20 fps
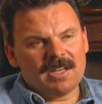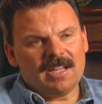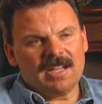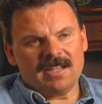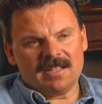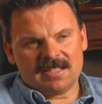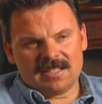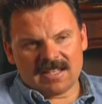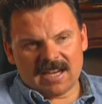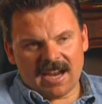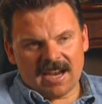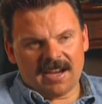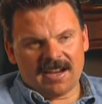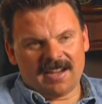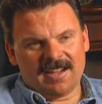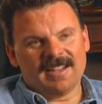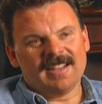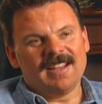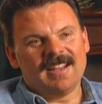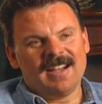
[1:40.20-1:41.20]

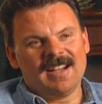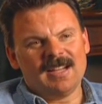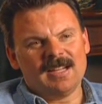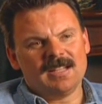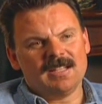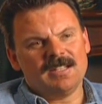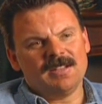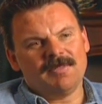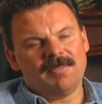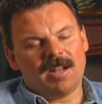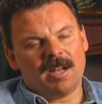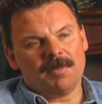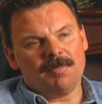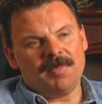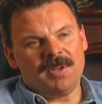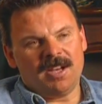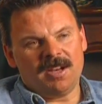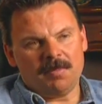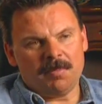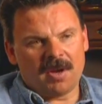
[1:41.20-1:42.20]
exciting
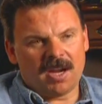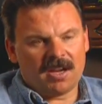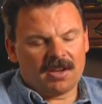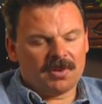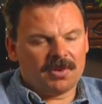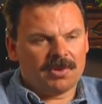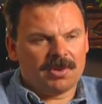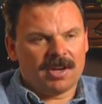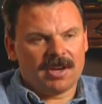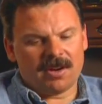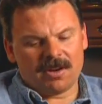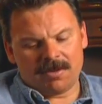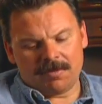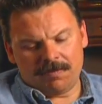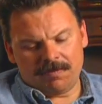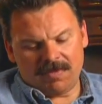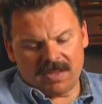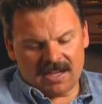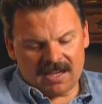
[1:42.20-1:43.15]
development in my career